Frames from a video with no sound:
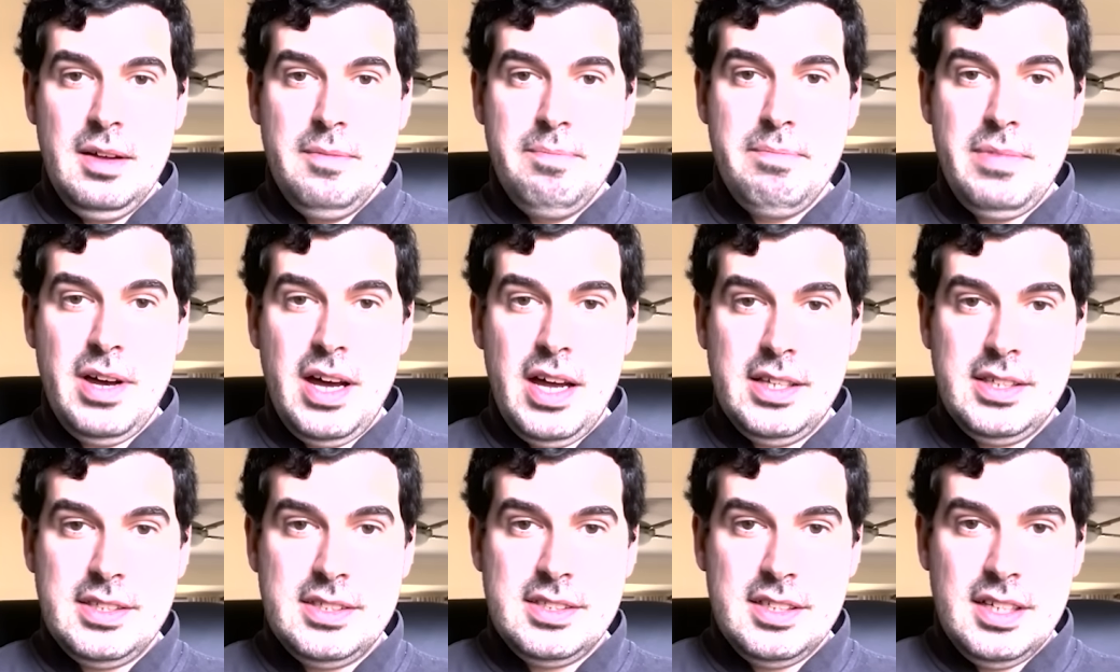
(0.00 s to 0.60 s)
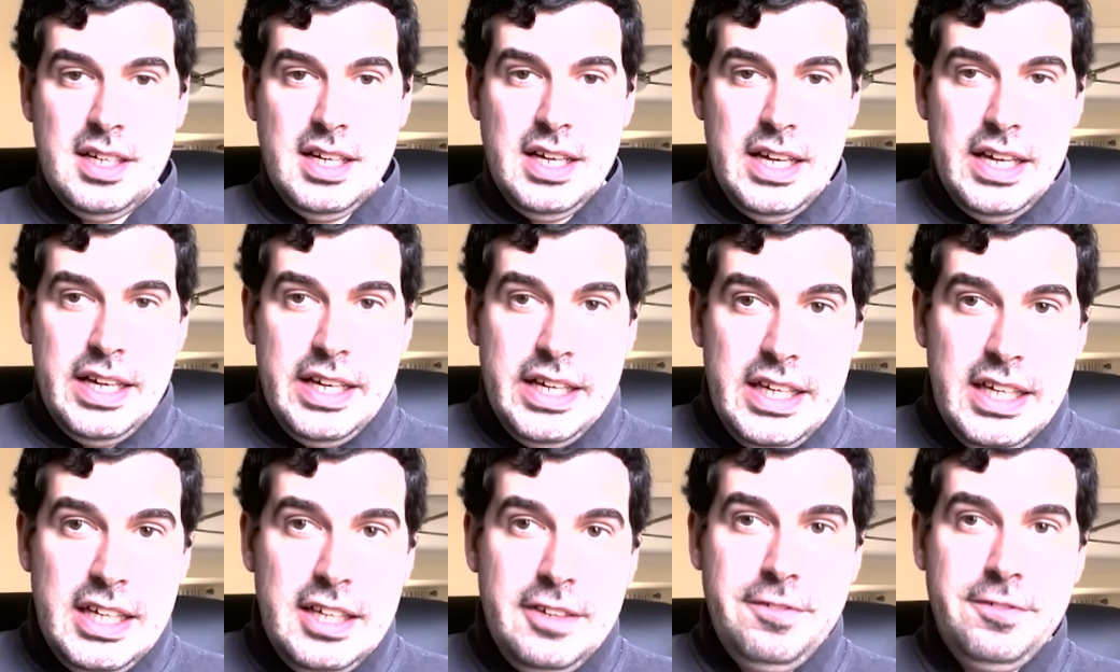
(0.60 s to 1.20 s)
but
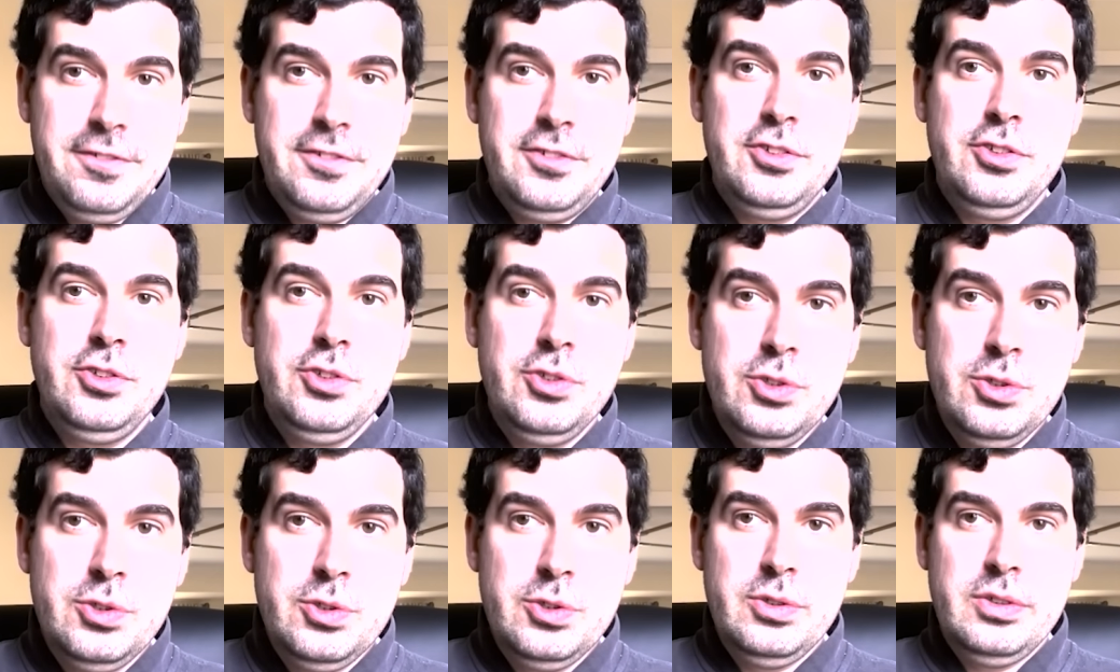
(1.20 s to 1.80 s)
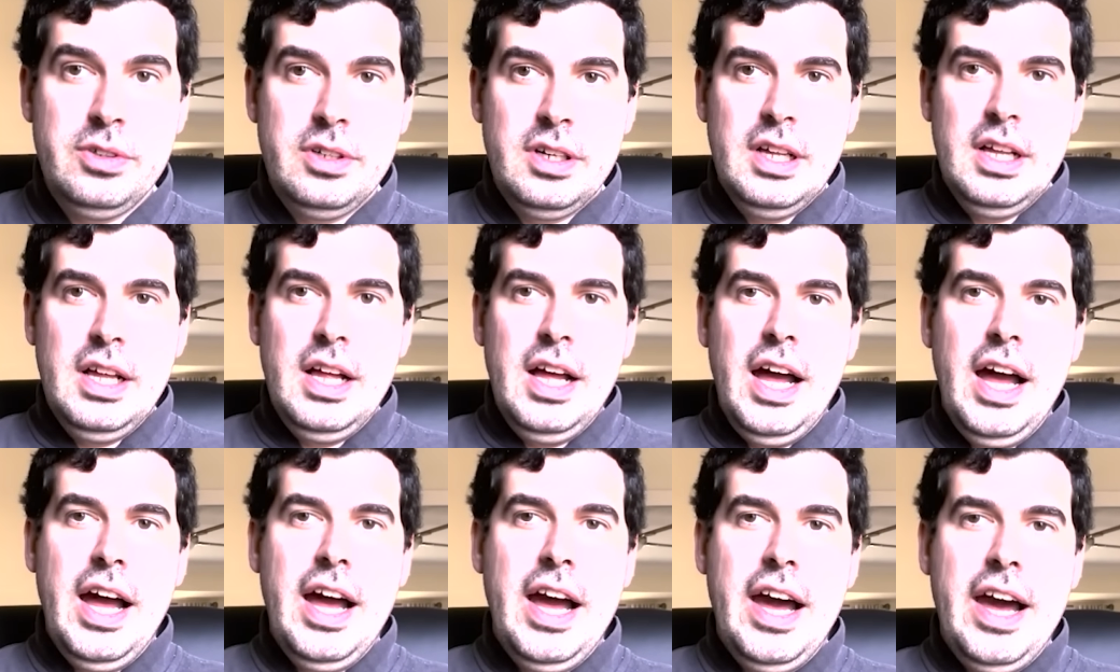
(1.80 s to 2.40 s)
if you
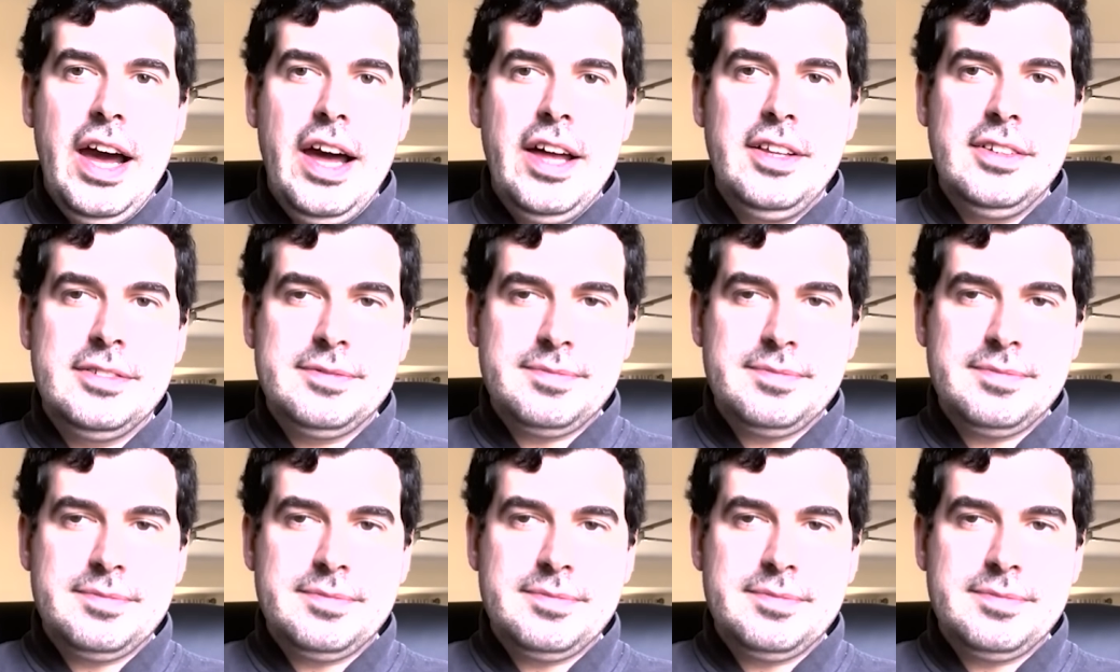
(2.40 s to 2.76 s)
uh,